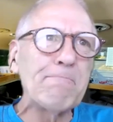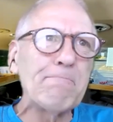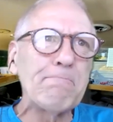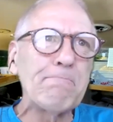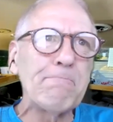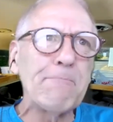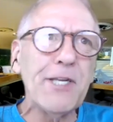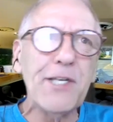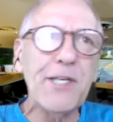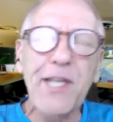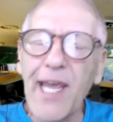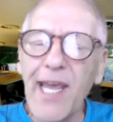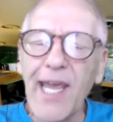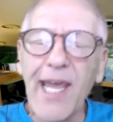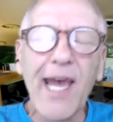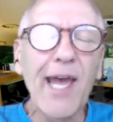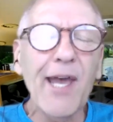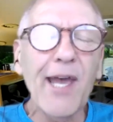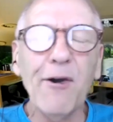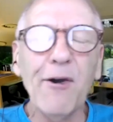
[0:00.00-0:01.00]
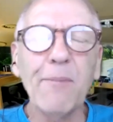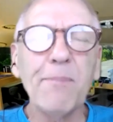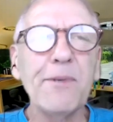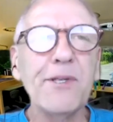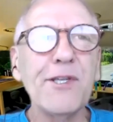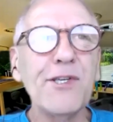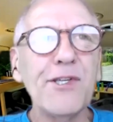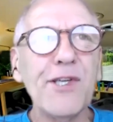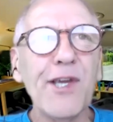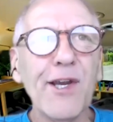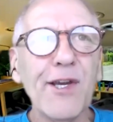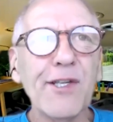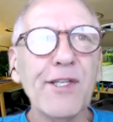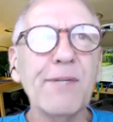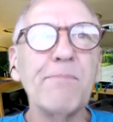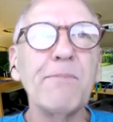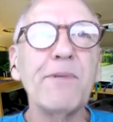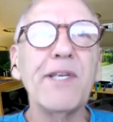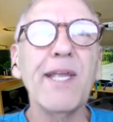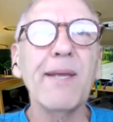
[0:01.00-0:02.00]
Today, I hope to share
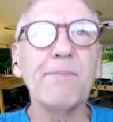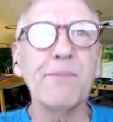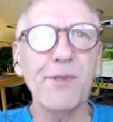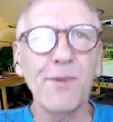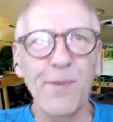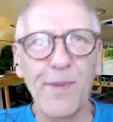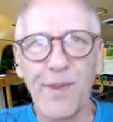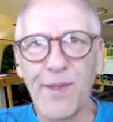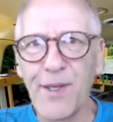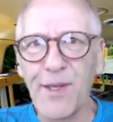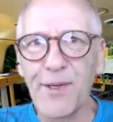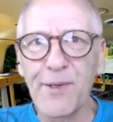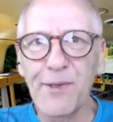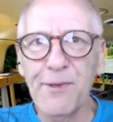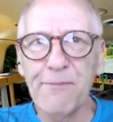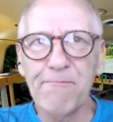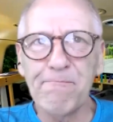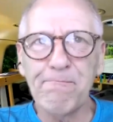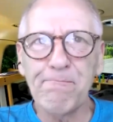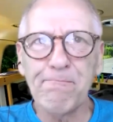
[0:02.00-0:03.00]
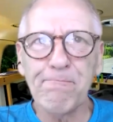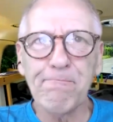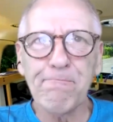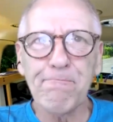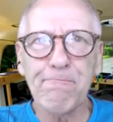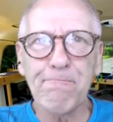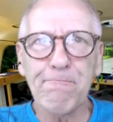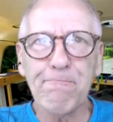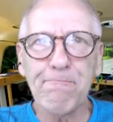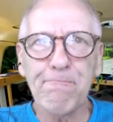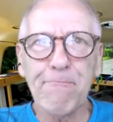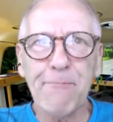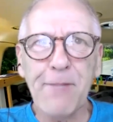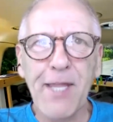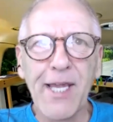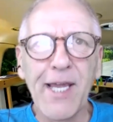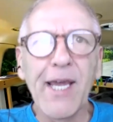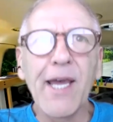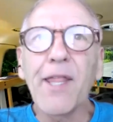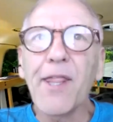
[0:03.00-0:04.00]
some tips with you
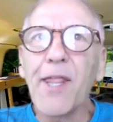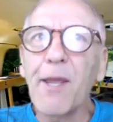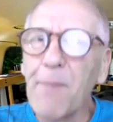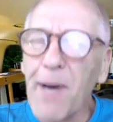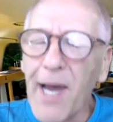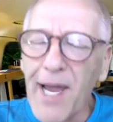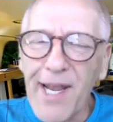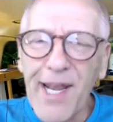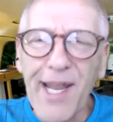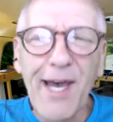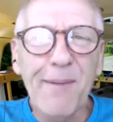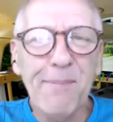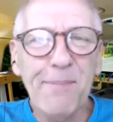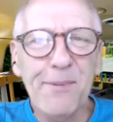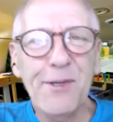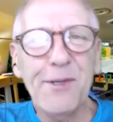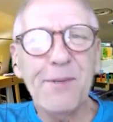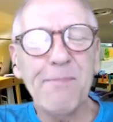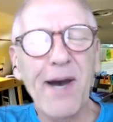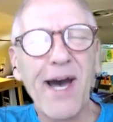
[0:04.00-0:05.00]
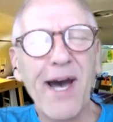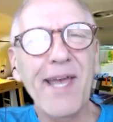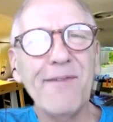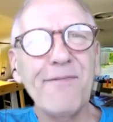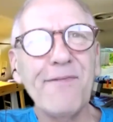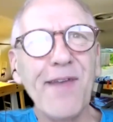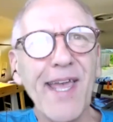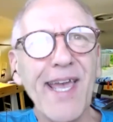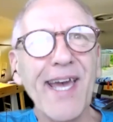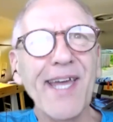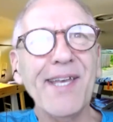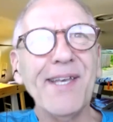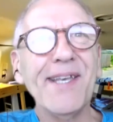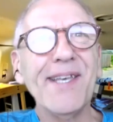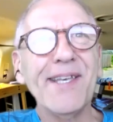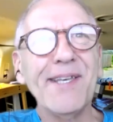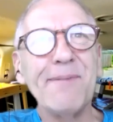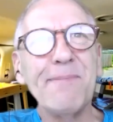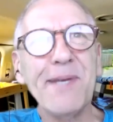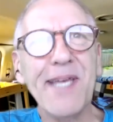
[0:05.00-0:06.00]
that might help you buy a van
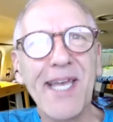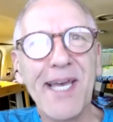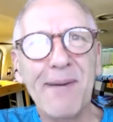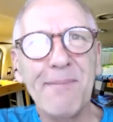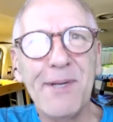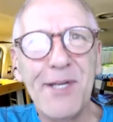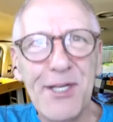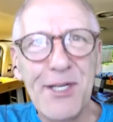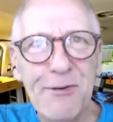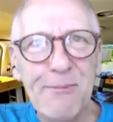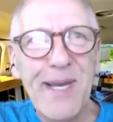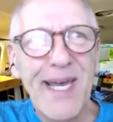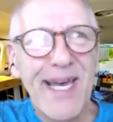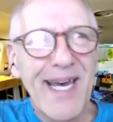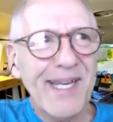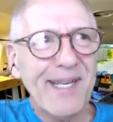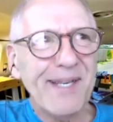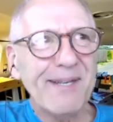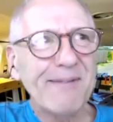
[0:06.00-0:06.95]
to become a nomad.